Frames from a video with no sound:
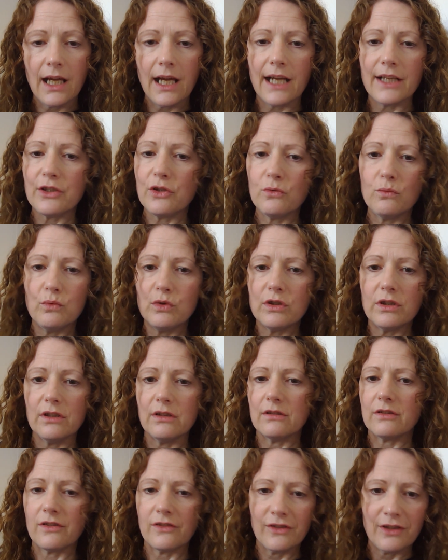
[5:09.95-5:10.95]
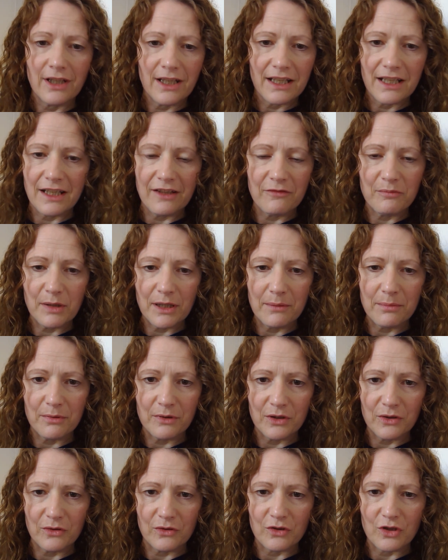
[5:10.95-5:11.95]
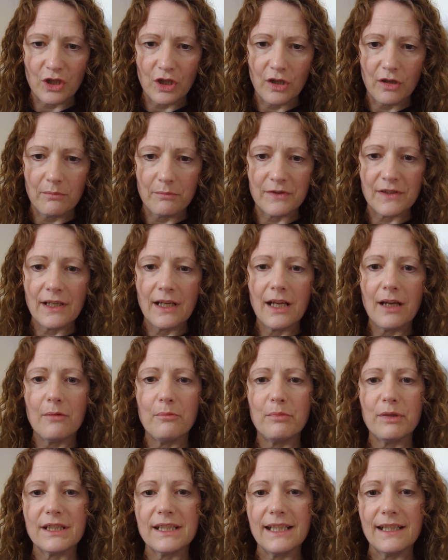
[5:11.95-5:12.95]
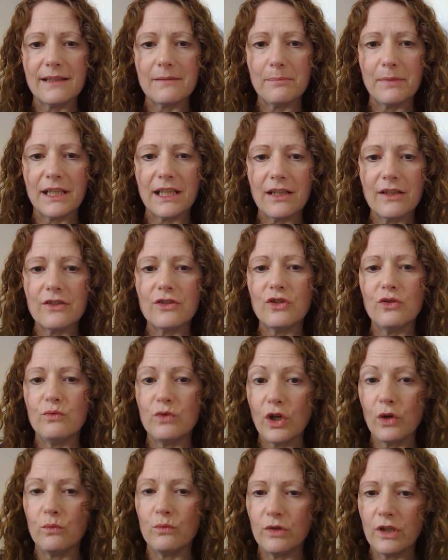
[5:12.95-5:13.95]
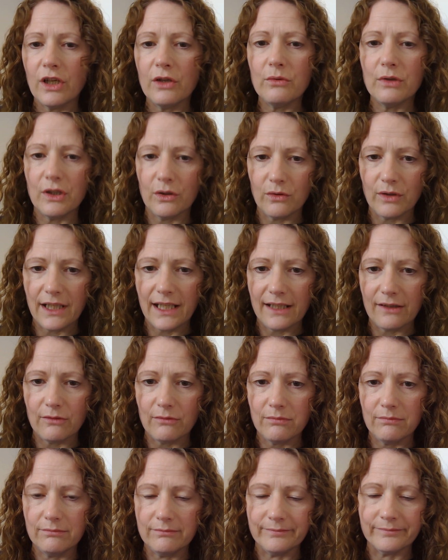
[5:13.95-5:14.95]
and you wouldn't give people your germs, but it's because you don't know you're ill.